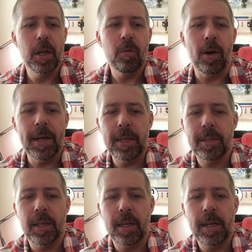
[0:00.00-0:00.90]
Right, let's
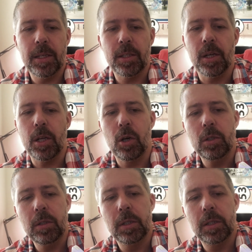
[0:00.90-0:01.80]
turn it
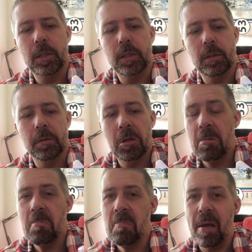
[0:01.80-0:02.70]
on.
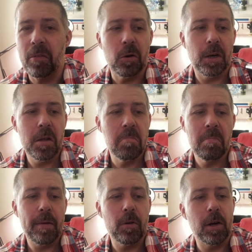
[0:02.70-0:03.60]
I haven't got a clue
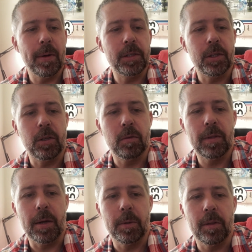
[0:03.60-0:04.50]
how to turn it on.
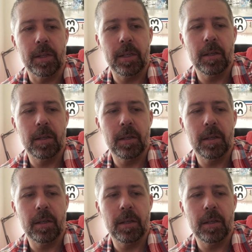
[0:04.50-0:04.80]
That one, I think.